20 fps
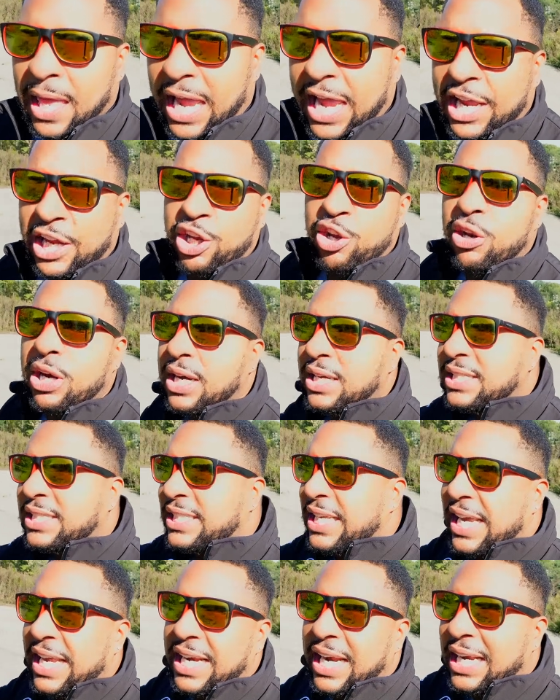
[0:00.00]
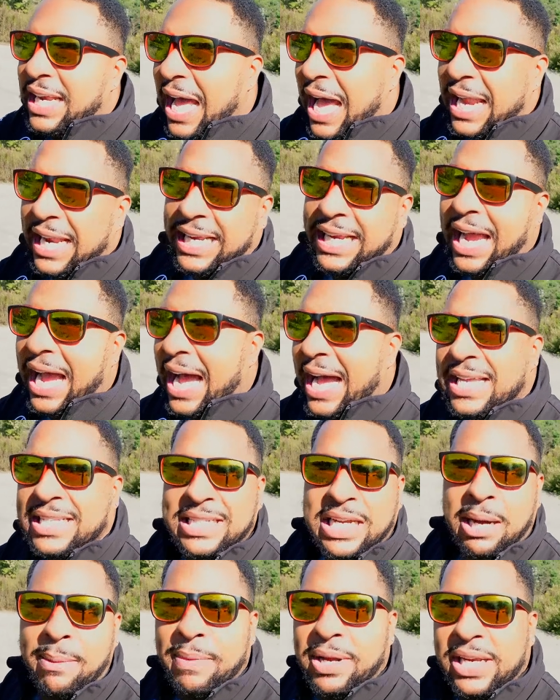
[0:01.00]
and you done seen a lot of
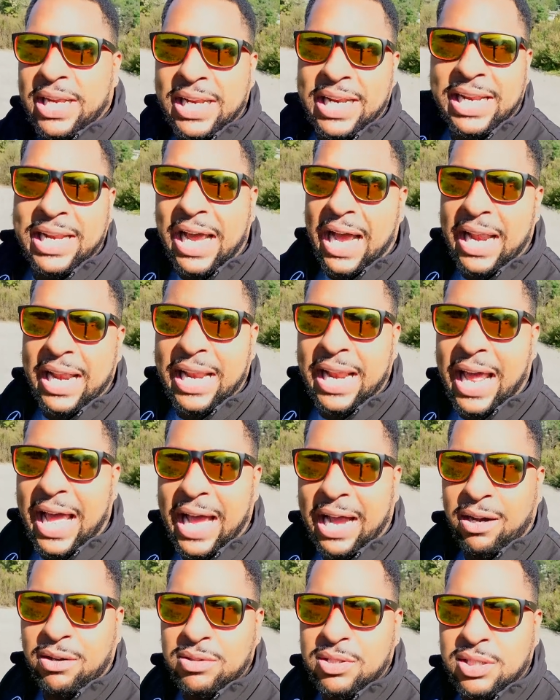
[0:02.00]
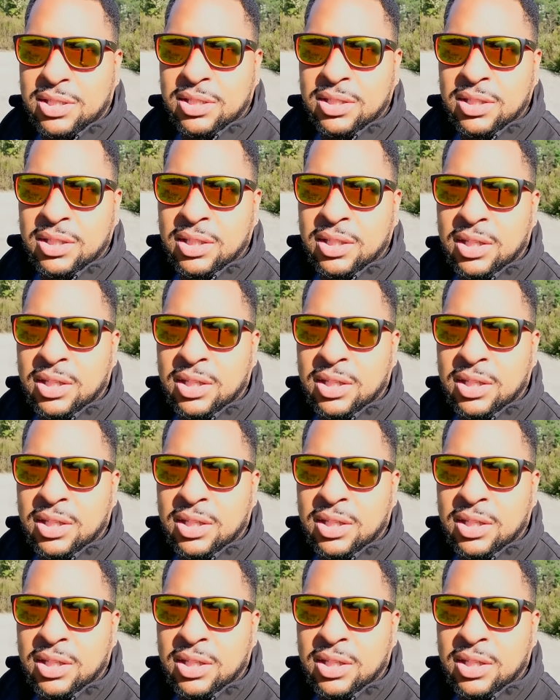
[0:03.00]
guys coming in and out of the house,